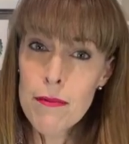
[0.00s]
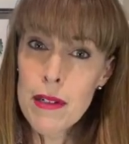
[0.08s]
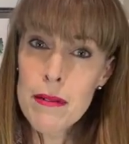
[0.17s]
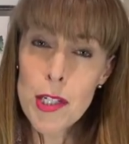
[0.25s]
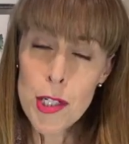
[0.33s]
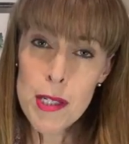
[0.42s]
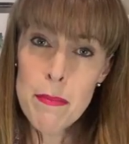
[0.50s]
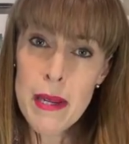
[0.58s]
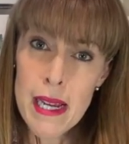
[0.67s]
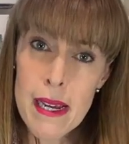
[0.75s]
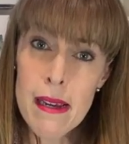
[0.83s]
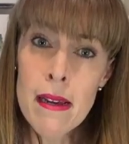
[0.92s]
would just
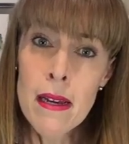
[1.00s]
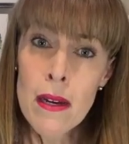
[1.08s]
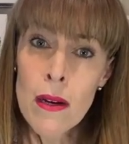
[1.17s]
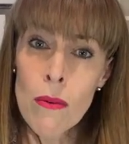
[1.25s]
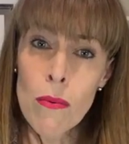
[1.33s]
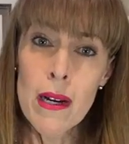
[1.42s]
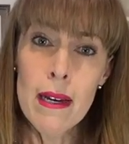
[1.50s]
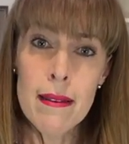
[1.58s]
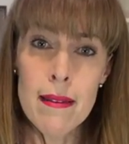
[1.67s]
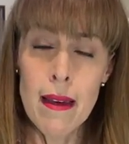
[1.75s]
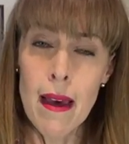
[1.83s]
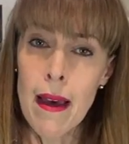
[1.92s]
be with